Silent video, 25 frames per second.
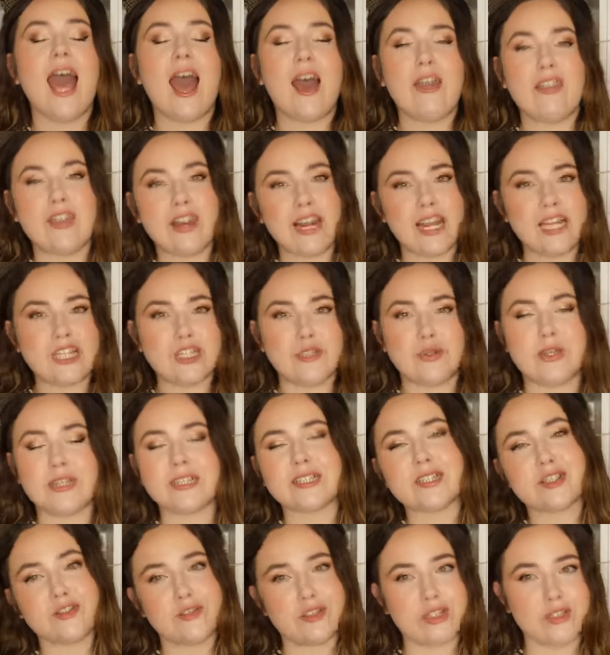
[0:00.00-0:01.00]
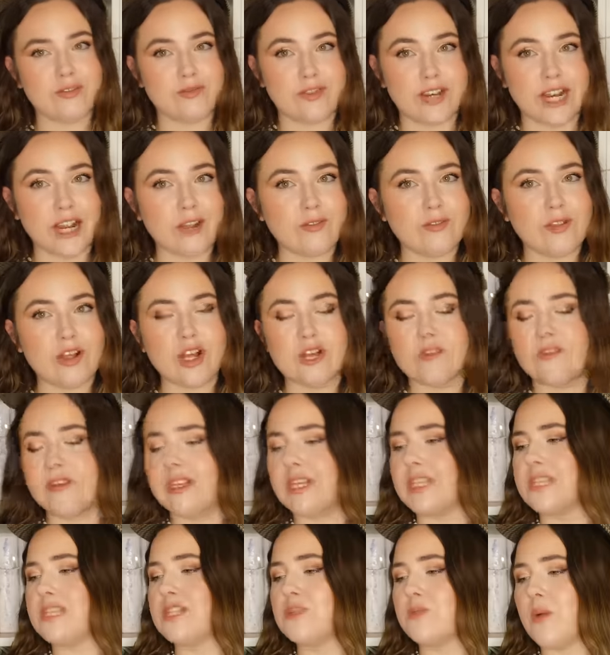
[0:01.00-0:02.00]
and then I do an exclusive reading vlog for
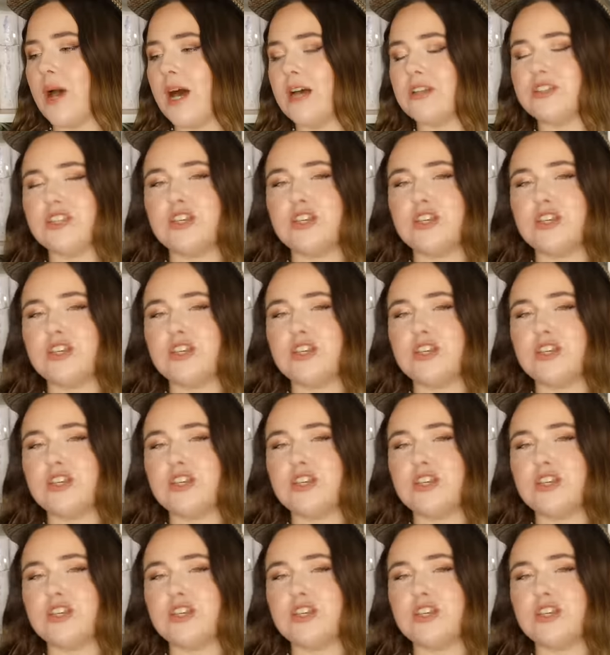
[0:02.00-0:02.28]
this as well.